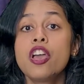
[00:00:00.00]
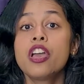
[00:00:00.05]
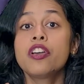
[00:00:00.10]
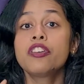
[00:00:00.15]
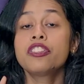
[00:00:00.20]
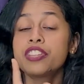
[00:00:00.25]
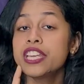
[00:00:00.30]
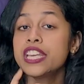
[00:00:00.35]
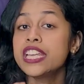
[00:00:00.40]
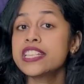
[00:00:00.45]

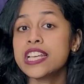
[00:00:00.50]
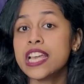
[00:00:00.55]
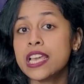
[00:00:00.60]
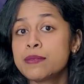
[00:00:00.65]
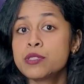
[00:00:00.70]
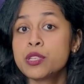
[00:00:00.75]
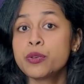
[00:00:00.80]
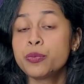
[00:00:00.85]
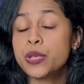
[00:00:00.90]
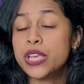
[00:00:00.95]
3 times
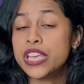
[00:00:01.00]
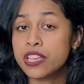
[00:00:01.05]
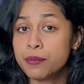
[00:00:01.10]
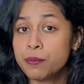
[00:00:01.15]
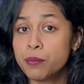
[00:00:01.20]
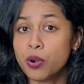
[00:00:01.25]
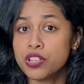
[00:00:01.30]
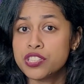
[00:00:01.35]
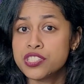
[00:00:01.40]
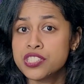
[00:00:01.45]
a week in
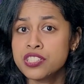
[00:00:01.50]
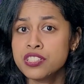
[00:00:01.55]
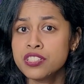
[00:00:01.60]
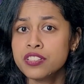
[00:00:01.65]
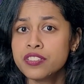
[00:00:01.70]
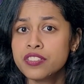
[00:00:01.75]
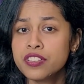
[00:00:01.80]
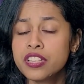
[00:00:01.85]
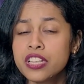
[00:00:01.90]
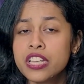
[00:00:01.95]
Boston,
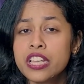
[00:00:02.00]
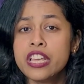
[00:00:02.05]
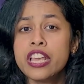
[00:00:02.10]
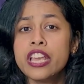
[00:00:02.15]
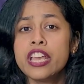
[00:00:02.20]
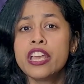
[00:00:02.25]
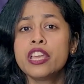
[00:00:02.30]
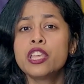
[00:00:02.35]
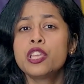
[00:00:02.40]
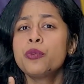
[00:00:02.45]

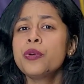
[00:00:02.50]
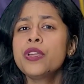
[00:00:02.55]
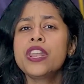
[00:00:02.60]
you will